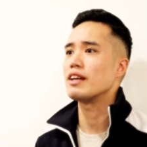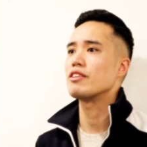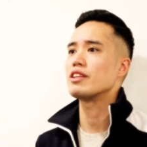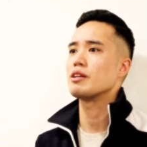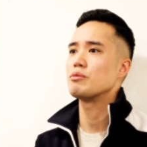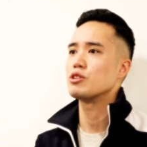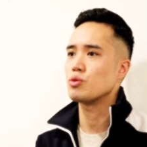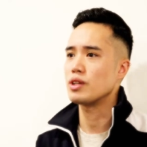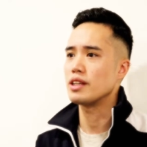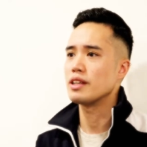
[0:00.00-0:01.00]
everything in
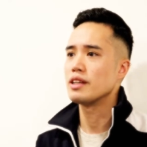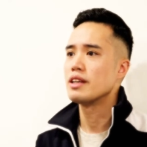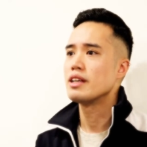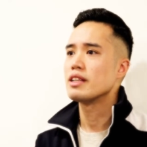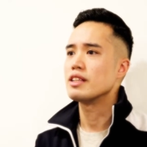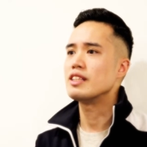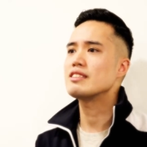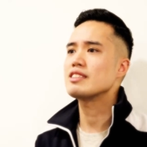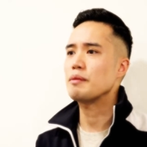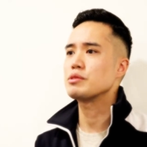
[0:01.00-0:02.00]
between.
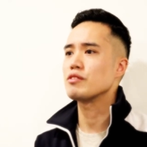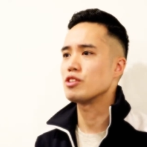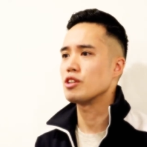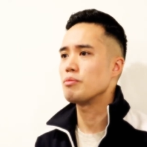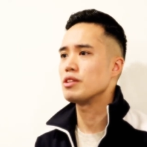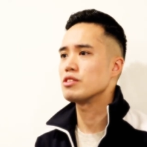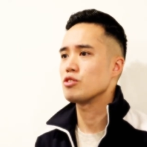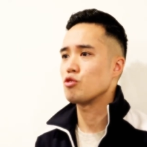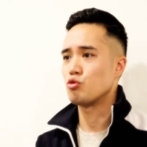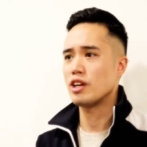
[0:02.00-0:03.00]
These types of tournaments
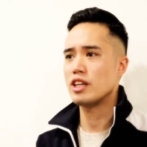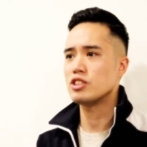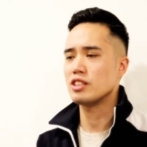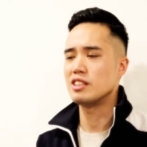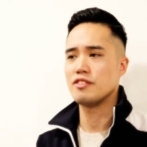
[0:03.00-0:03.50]
range in